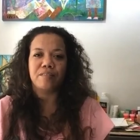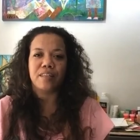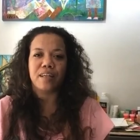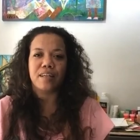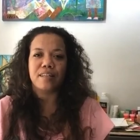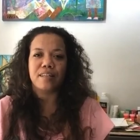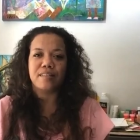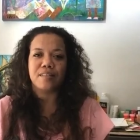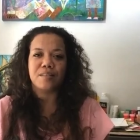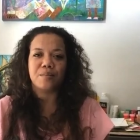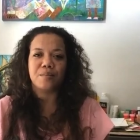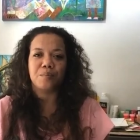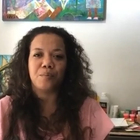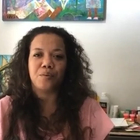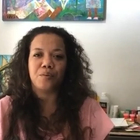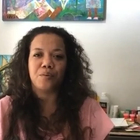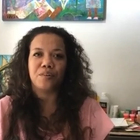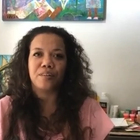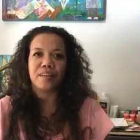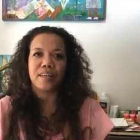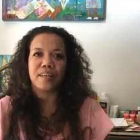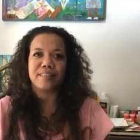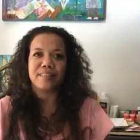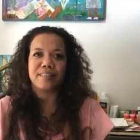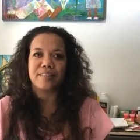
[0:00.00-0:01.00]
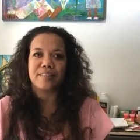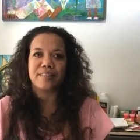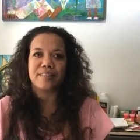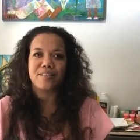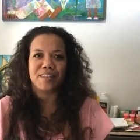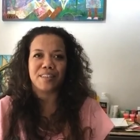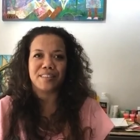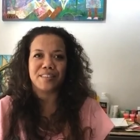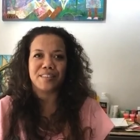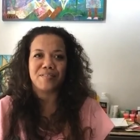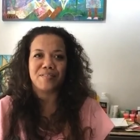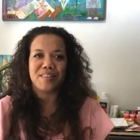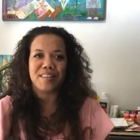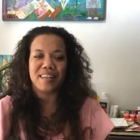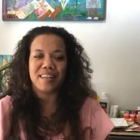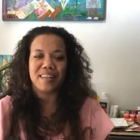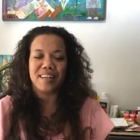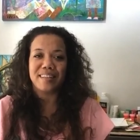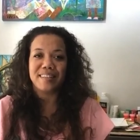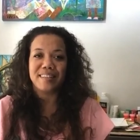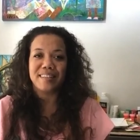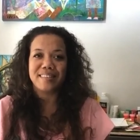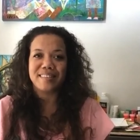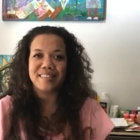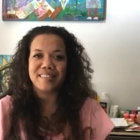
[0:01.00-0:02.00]
done some more like destructive
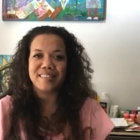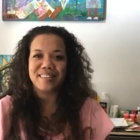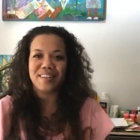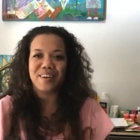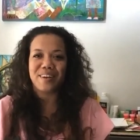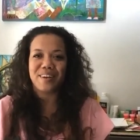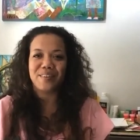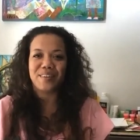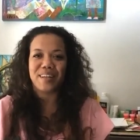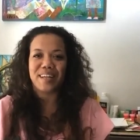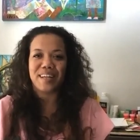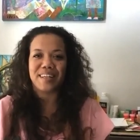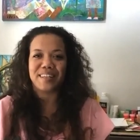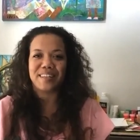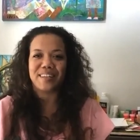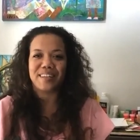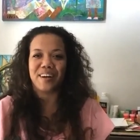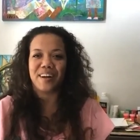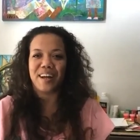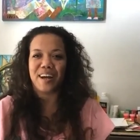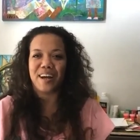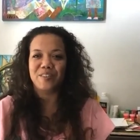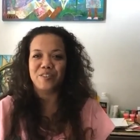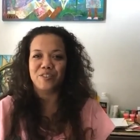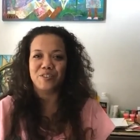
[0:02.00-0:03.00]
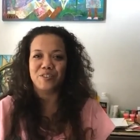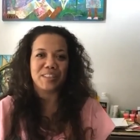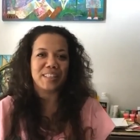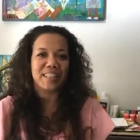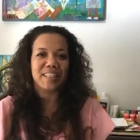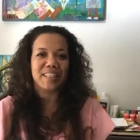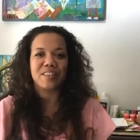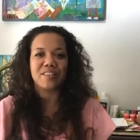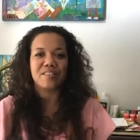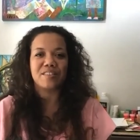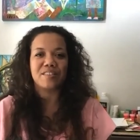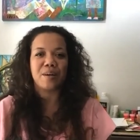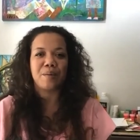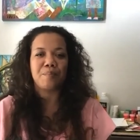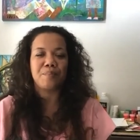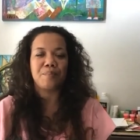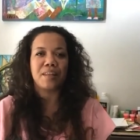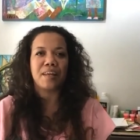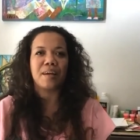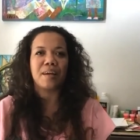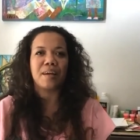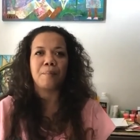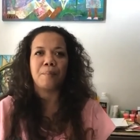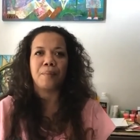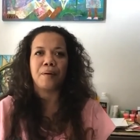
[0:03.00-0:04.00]
things, you know, like gone out drinking or
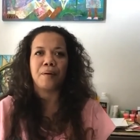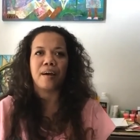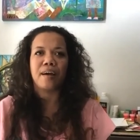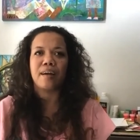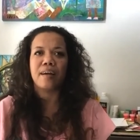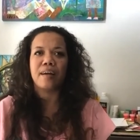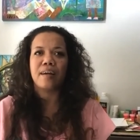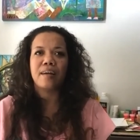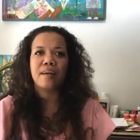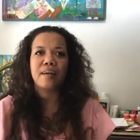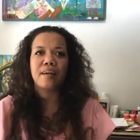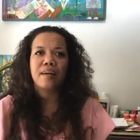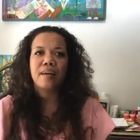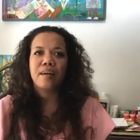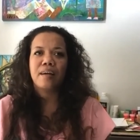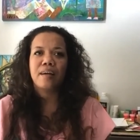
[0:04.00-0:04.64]
something, but